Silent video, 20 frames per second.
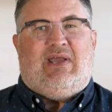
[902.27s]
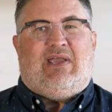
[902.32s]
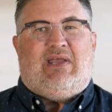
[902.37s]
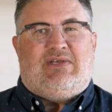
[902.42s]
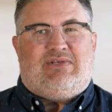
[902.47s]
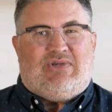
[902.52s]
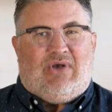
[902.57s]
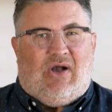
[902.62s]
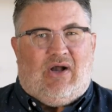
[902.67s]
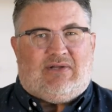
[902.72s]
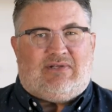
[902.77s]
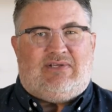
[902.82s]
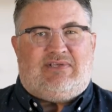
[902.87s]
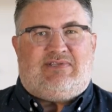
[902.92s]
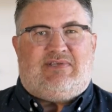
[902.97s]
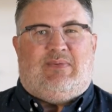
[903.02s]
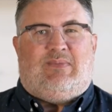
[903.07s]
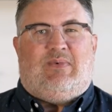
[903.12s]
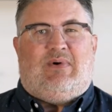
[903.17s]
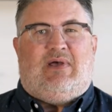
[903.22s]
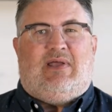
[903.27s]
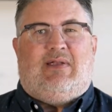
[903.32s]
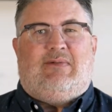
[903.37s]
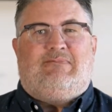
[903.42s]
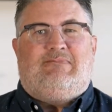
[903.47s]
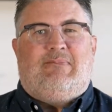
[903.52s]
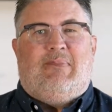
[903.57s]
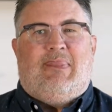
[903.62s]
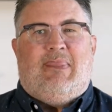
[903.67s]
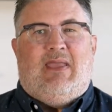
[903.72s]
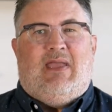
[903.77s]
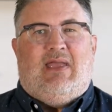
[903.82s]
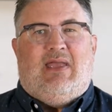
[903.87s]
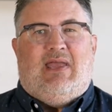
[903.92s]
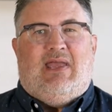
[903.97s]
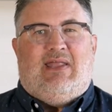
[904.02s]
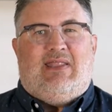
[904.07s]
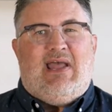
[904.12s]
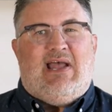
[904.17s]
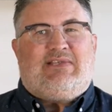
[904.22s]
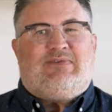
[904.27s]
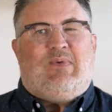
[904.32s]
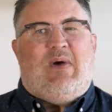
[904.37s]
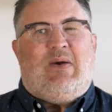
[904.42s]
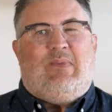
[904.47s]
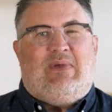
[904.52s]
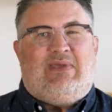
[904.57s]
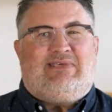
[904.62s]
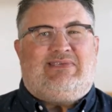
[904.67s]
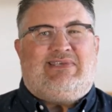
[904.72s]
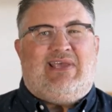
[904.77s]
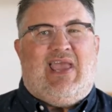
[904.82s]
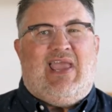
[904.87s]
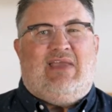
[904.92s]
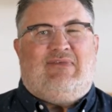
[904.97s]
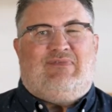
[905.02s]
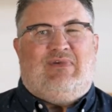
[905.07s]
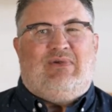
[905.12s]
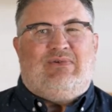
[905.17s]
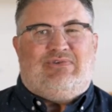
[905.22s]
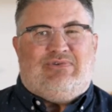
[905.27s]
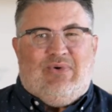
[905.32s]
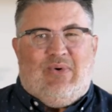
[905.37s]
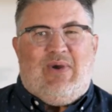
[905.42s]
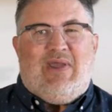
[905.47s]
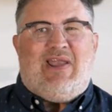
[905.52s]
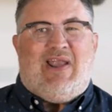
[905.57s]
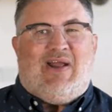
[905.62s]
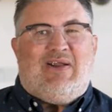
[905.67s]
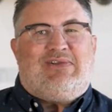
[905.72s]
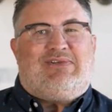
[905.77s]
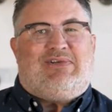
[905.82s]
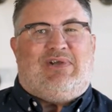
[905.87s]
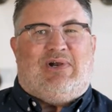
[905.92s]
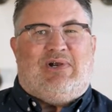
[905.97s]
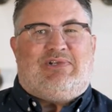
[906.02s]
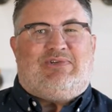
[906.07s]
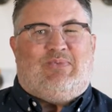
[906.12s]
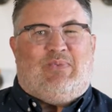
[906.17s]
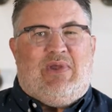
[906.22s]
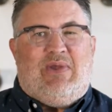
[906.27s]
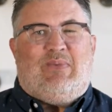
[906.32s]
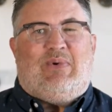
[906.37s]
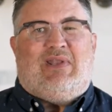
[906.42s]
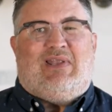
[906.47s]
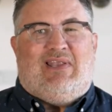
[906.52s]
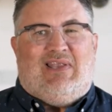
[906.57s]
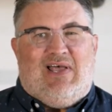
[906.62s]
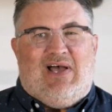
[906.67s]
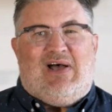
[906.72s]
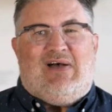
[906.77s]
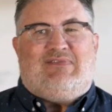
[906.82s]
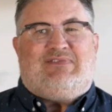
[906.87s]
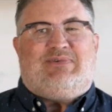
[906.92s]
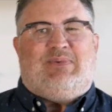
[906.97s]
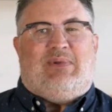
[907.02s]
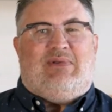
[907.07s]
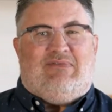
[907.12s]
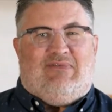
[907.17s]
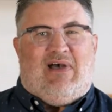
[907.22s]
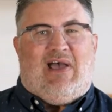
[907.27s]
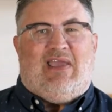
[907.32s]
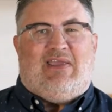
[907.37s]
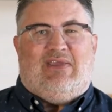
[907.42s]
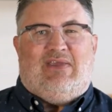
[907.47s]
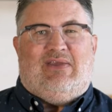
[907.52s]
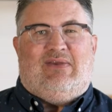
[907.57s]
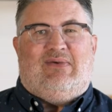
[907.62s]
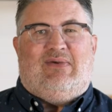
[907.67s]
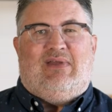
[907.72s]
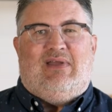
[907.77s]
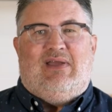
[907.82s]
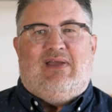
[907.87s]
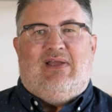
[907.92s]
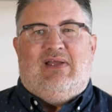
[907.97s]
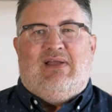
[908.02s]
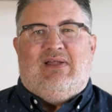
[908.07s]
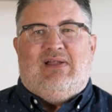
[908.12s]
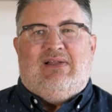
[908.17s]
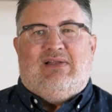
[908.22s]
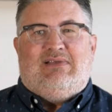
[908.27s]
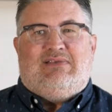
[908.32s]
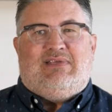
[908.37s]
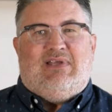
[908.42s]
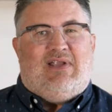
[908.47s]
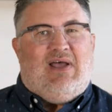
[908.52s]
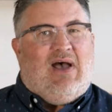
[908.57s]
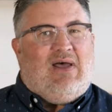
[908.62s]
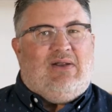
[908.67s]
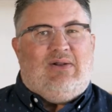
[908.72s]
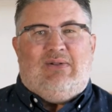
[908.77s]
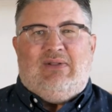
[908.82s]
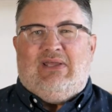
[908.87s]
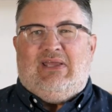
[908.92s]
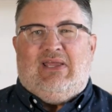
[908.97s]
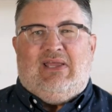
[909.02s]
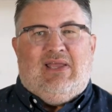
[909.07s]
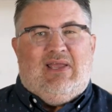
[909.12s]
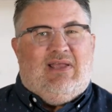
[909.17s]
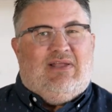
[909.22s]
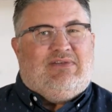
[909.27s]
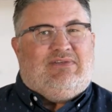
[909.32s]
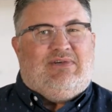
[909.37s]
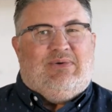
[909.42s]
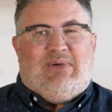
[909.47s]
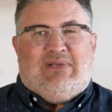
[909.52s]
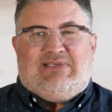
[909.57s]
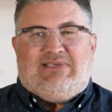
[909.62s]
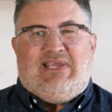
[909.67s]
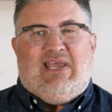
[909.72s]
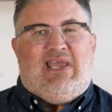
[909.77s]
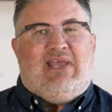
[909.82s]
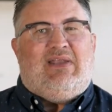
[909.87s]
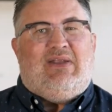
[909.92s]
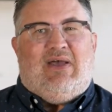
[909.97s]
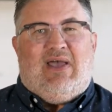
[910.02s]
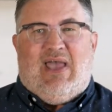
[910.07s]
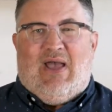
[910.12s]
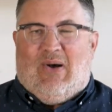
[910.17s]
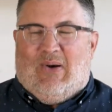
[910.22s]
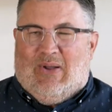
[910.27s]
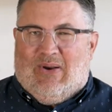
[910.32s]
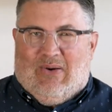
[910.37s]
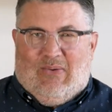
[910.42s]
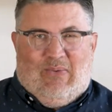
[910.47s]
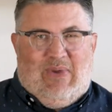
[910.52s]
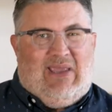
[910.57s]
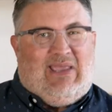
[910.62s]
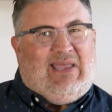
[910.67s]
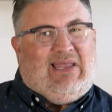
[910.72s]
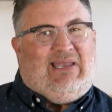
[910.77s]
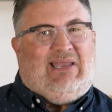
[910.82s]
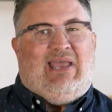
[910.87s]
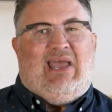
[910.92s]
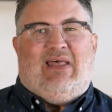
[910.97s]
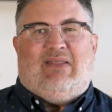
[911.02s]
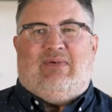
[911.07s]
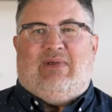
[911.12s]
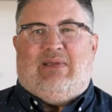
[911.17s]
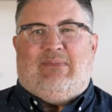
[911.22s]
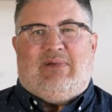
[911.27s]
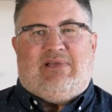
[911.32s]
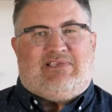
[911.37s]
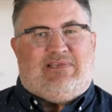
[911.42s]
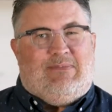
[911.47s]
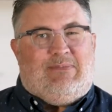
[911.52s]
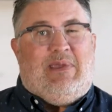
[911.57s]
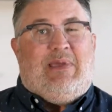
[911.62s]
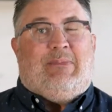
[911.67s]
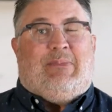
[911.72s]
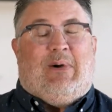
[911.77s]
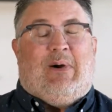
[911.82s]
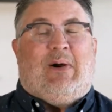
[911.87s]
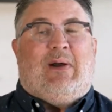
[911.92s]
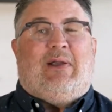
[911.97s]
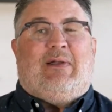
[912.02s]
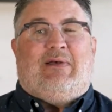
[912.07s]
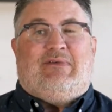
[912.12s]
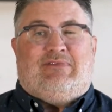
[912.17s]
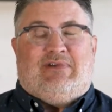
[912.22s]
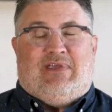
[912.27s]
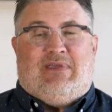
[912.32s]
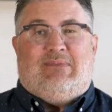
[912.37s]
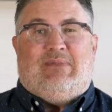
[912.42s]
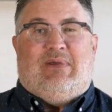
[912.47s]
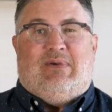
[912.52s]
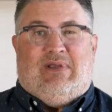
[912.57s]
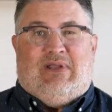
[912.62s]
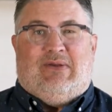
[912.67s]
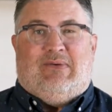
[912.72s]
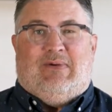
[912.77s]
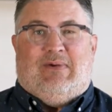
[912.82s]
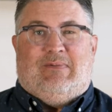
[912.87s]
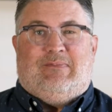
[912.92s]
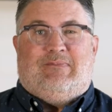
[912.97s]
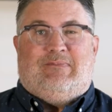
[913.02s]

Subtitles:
and can talk to someone. And that's why we say, if you join our church, we would love to invite you to not only to attend on a weekend gathering, but to be a part of a community group.